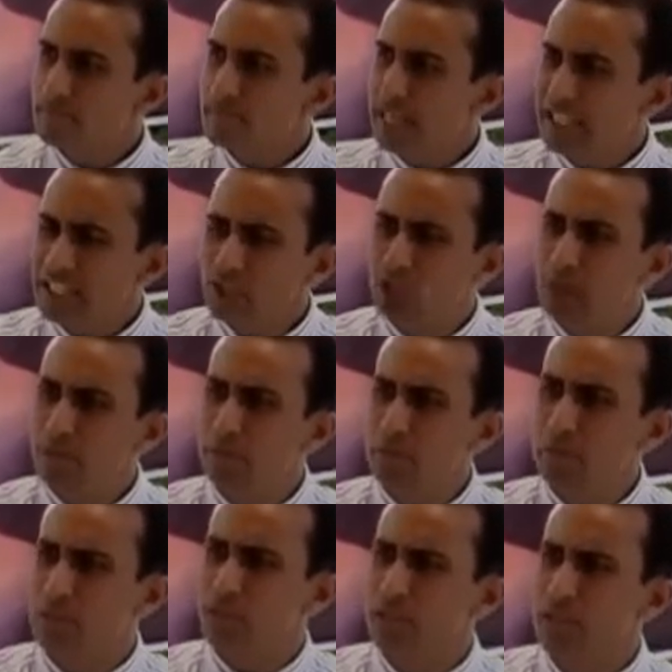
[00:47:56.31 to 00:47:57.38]
And he
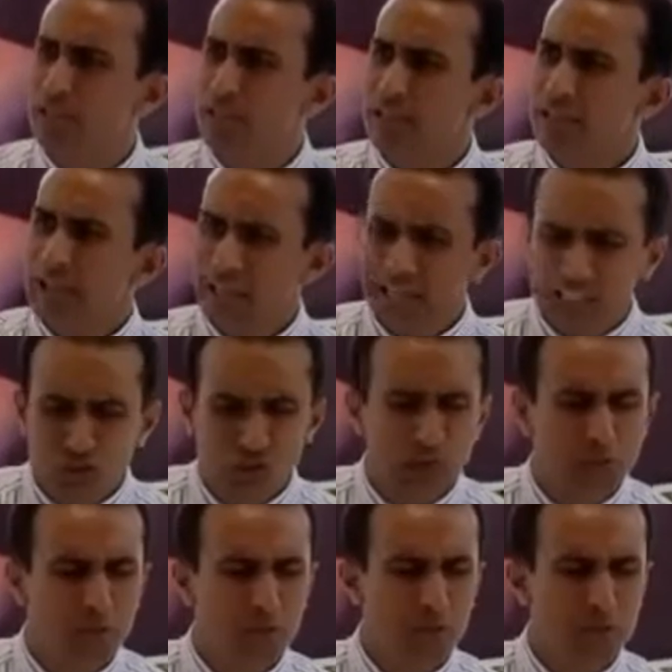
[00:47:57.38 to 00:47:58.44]
trembles. And he
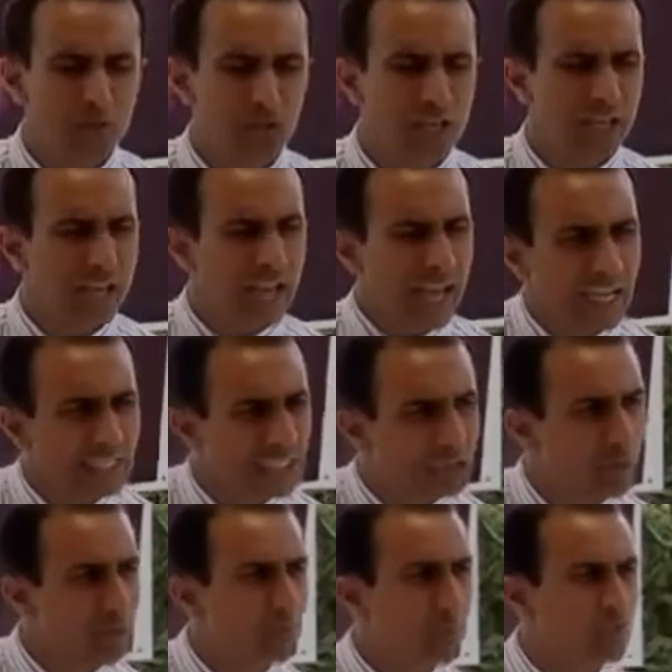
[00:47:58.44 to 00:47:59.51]
trembles. And he
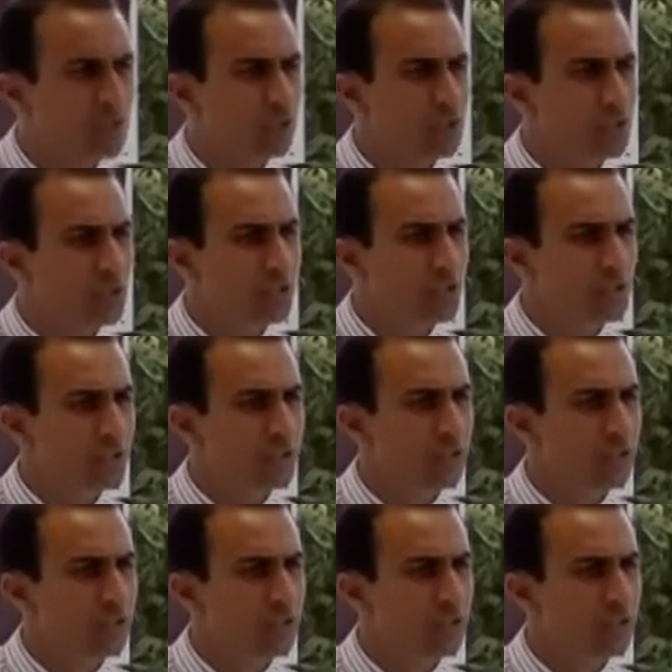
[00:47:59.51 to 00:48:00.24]
trembles.